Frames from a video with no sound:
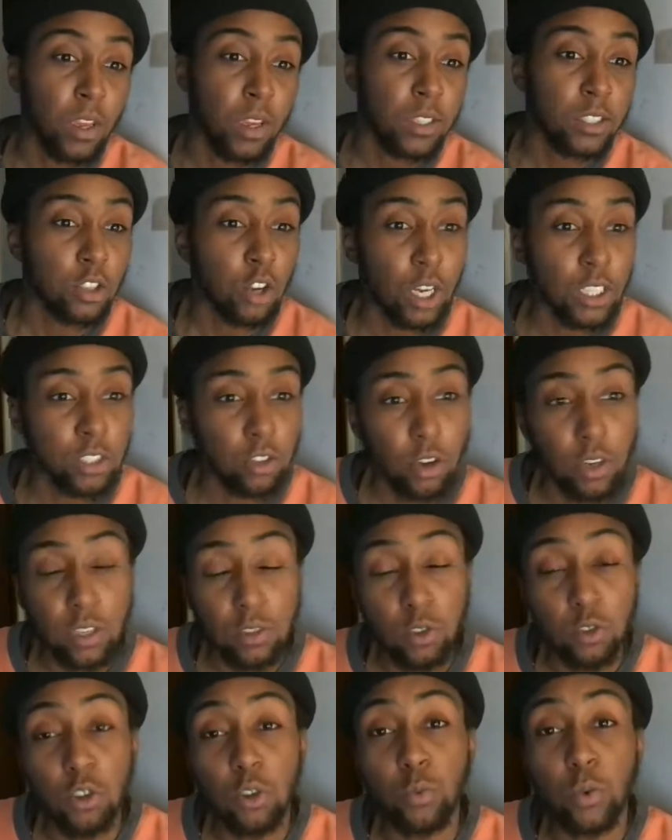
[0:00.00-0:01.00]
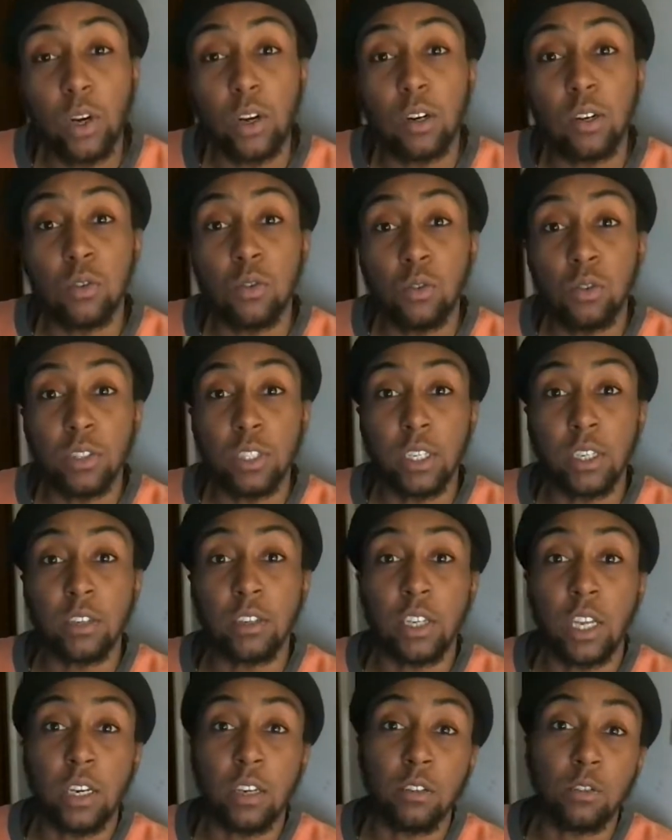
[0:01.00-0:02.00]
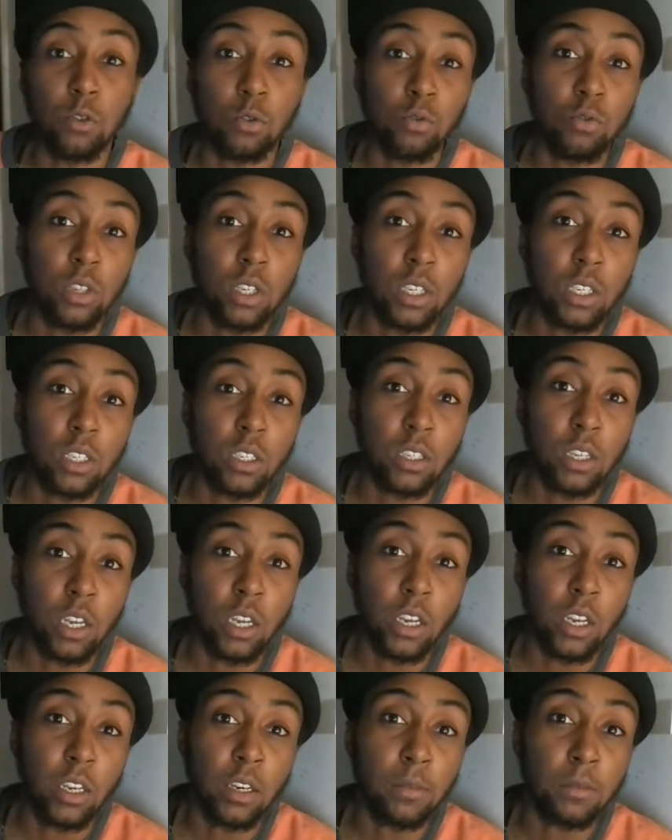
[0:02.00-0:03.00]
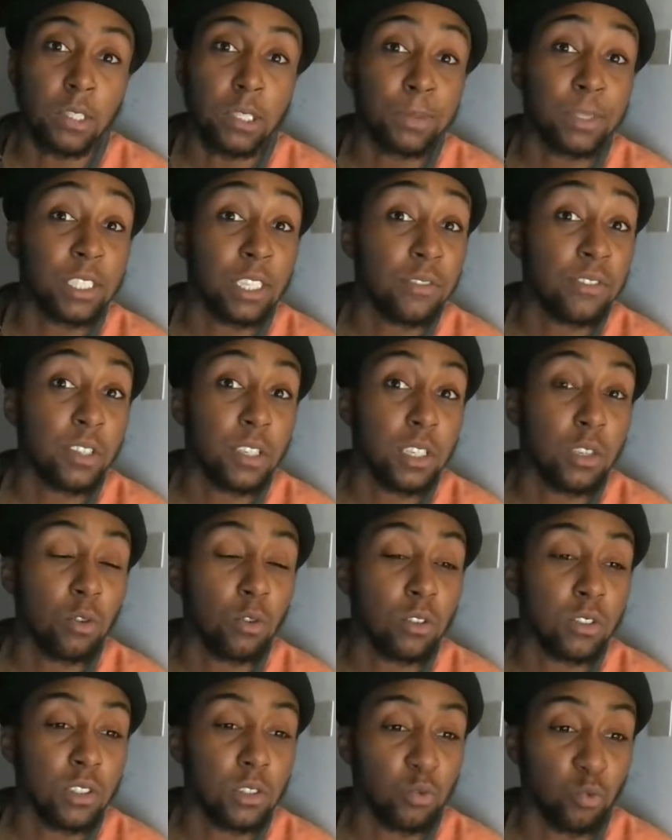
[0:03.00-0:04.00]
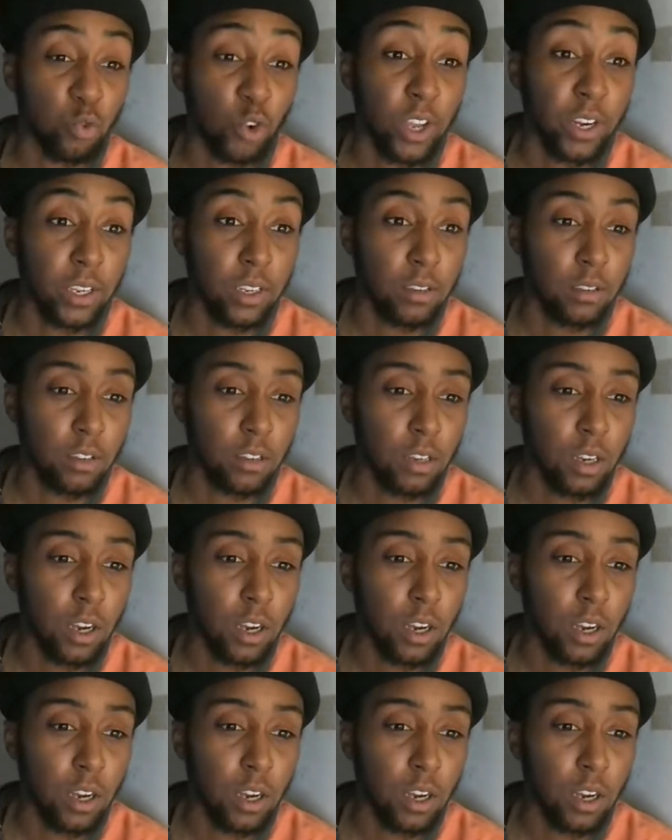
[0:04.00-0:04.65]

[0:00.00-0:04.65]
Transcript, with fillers: So I started looking around on the internet and Googling and specifically going to Reddit.